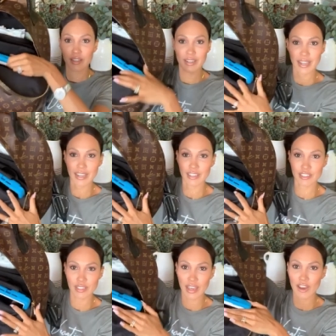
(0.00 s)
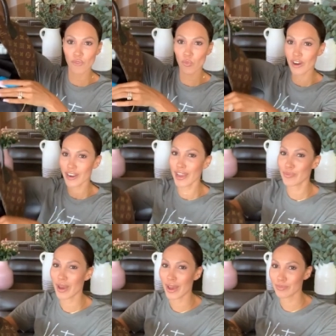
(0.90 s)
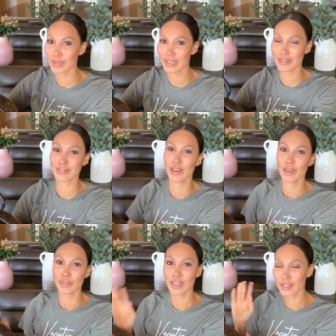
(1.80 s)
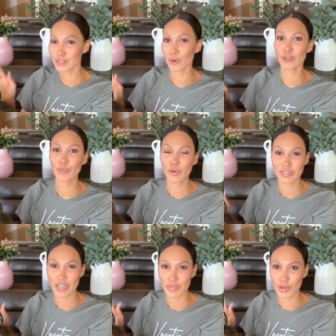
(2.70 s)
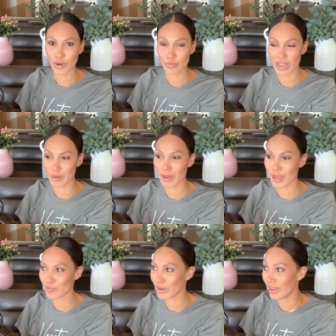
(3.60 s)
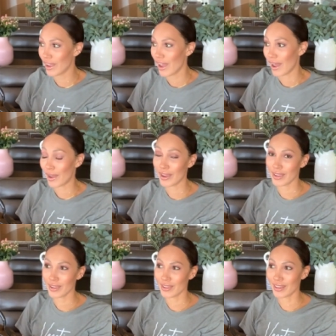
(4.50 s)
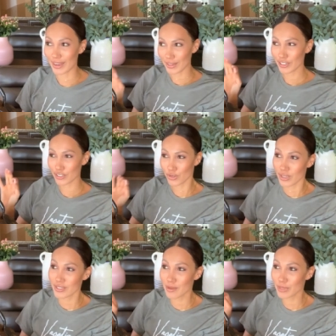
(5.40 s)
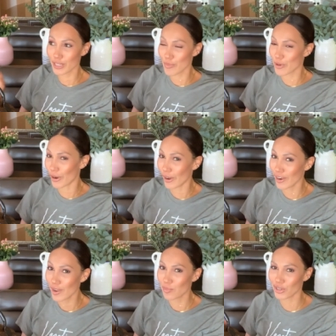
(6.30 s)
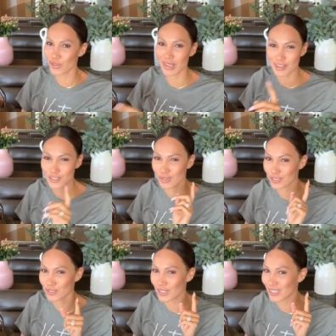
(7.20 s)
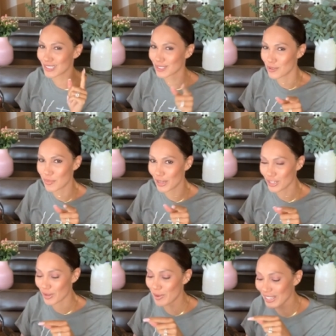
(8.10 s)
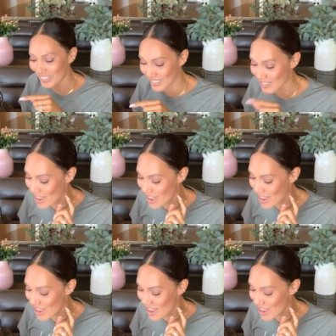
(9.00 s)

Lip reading: next, I have one iPad because yes, the older boys have their own backpack, but I could trust them to keep it on, but you can't trust your kids too much because